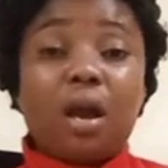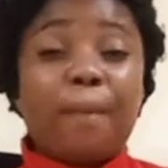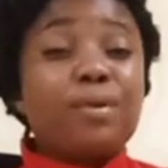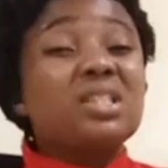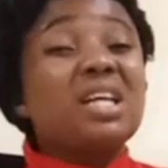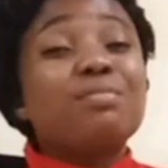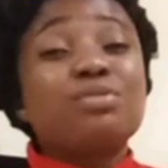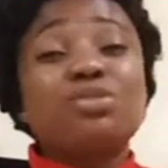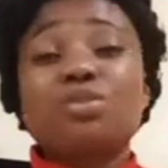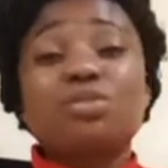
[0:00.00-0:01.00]
but I'm
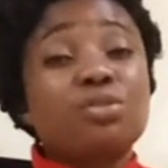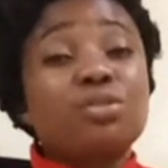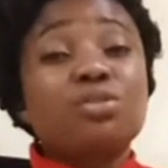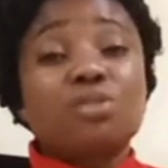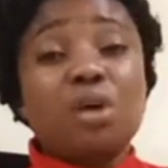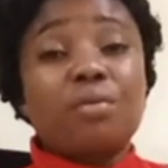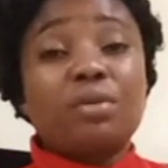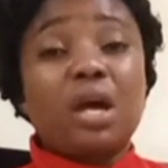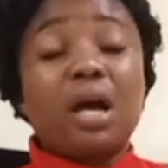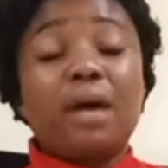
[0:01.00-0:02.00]
so
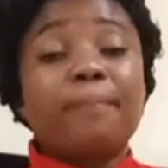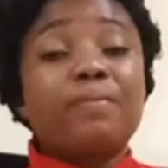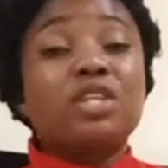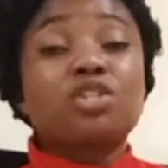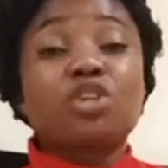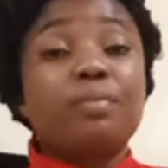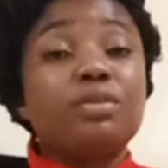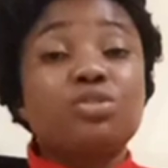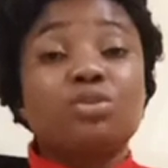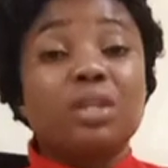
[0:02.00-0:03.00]
sorry, it's coming
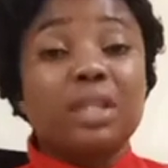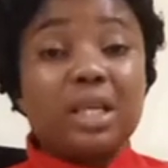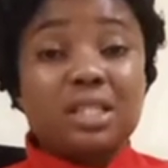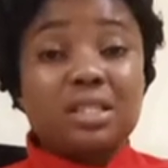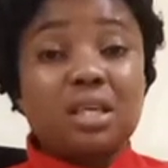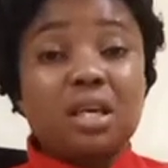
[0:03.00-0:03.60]
so late.